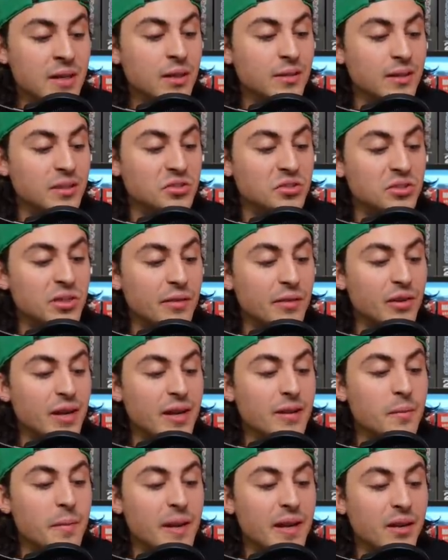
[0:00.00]
This is cover A,
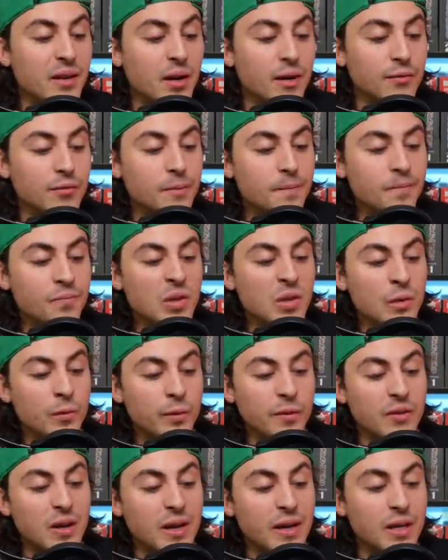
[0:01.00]
the main cover.
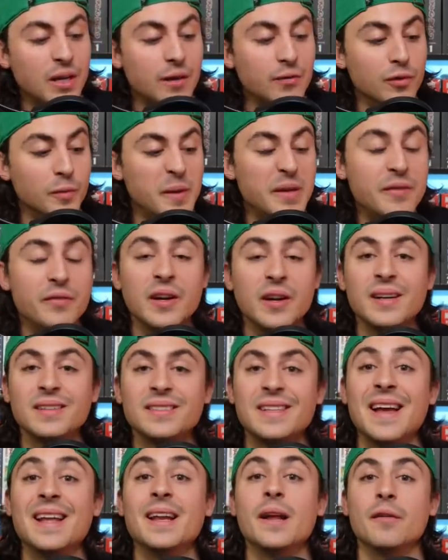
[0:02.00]
We've got a cover B variant,
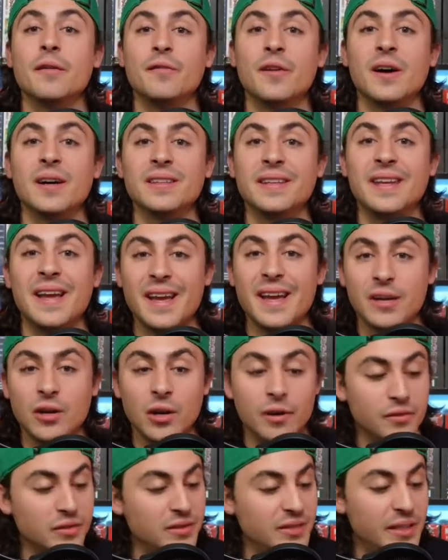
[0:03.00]
and now finally a
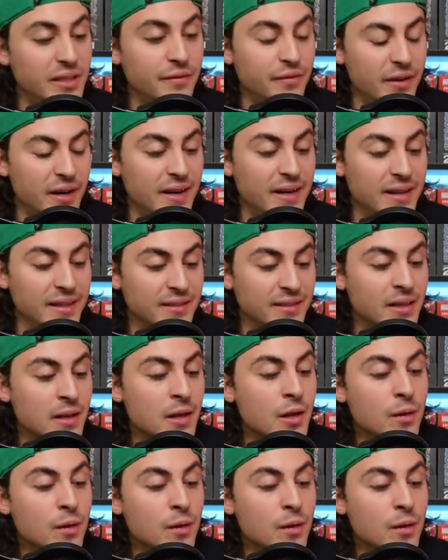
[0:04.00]
cover D variant.